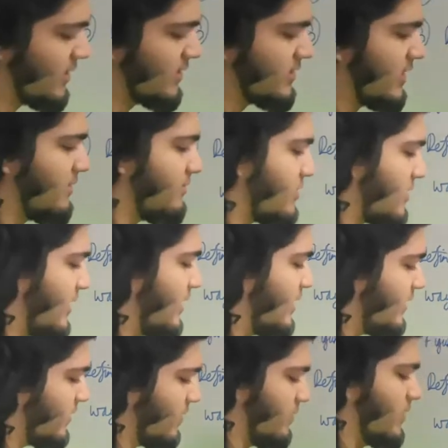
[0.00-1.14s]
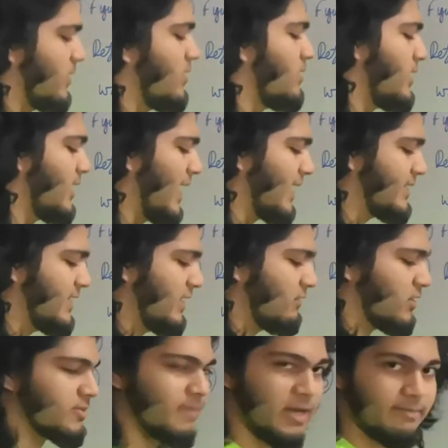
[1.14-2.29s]
ourselves till here, till x
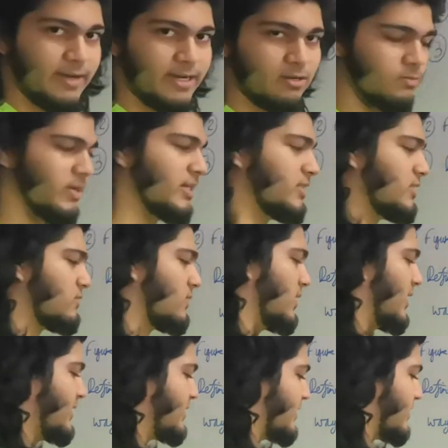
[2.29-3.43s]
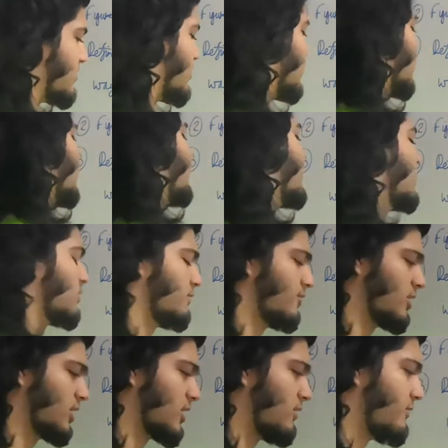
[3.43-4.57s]
equals pi by 2 minus 1. Let's ignore this part of
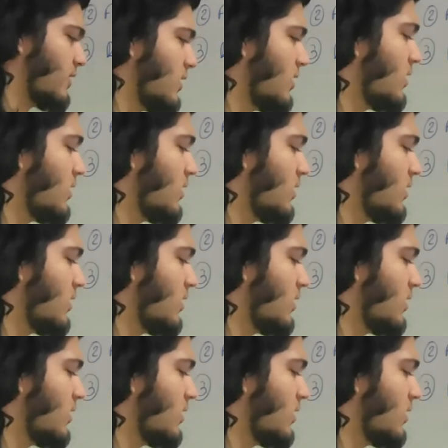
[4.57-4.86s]
the graph.